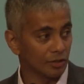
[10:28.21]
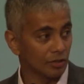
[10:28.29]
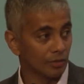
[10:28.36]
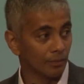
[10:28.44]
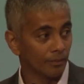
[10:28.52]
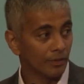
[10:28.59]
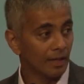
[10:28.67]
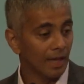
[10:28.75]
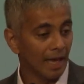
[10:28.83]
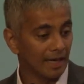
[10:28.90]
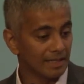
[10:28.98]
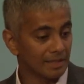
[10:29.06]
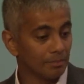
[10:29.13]
to.
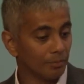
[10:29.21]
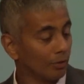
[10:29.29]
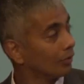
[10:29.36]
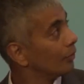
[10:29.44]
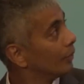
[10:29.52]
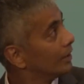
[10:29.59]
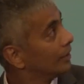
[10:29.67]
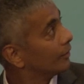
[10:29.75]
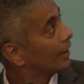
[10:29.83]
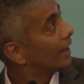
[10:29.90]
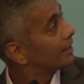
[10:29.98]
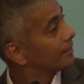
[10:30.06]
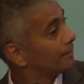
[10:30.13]
And it's important we do
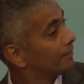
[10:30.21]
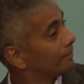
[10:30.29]
that.